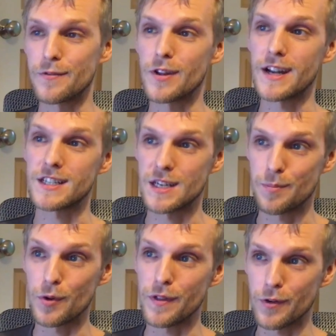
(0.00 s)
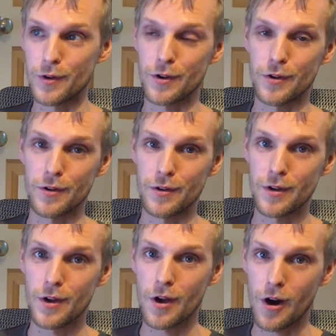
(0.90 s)
and I've not actually put the audio
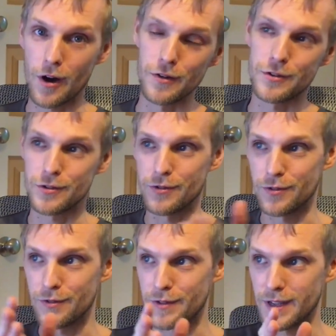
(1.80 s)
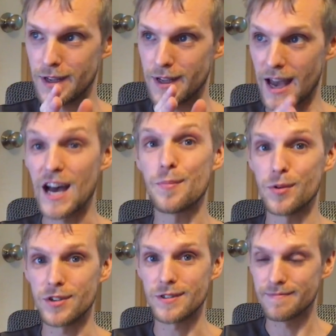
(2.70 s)
onto the
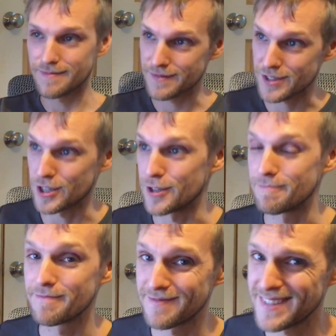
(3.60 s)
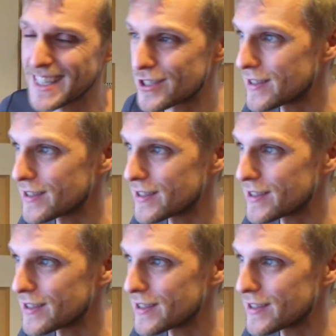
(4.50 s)
output. So let's